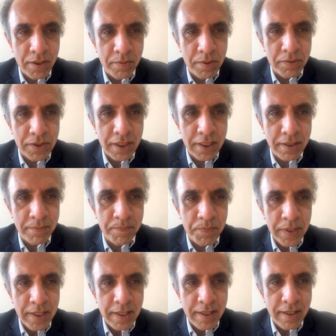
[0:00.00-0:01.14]
We've seen,
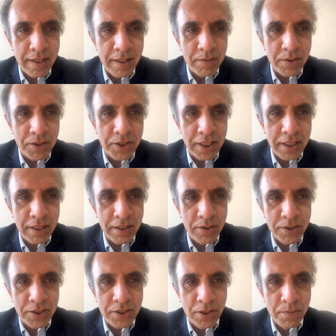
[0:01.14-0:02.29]
you see
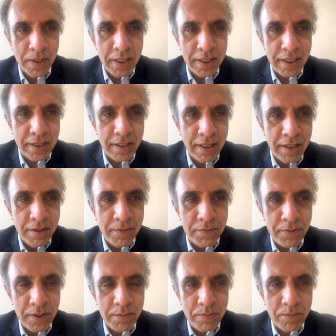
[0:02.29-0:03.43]
on the stock market,
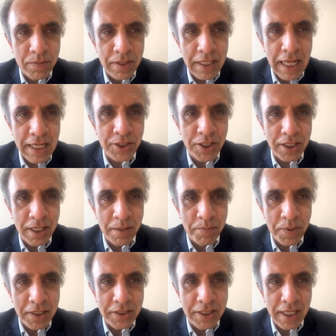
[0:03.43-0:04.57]
lesser
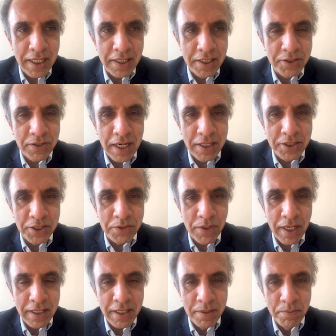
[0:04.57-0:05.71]
companies getting their strategy
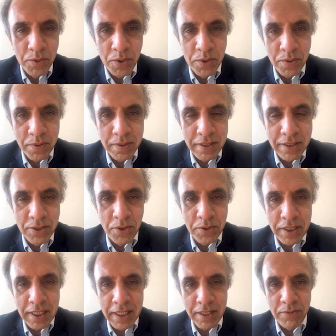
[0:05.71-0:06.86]
right and more not
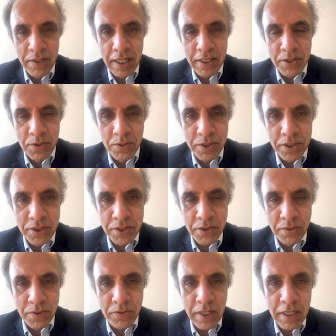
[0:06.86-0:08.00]
getting it right, or just
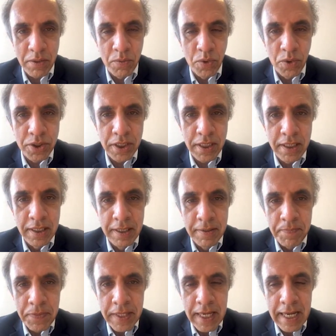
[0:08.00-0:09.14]
sort of treading water.
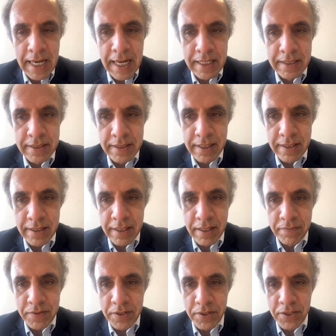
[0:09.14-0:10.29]
And I think
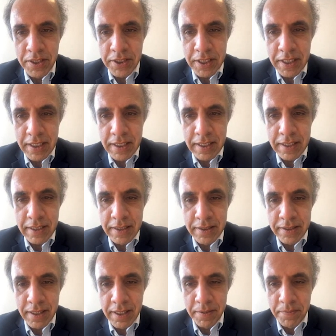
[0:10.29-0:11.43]
after a 30-year lead-in
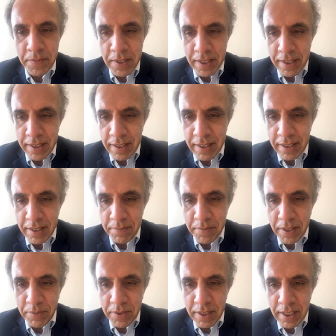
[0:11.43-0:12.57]
time,
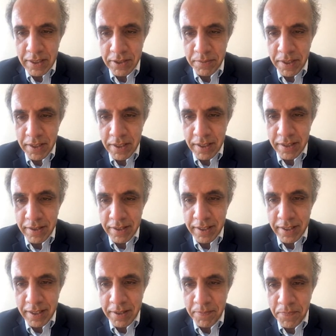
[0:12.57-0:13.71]
I would like to be in
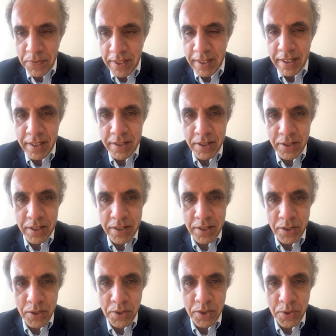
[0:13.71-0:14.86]
the
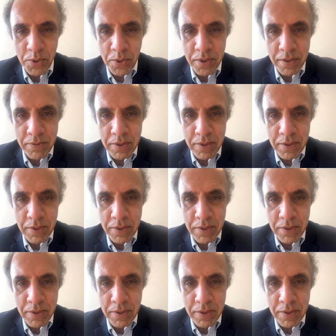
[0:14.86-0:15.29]
good corner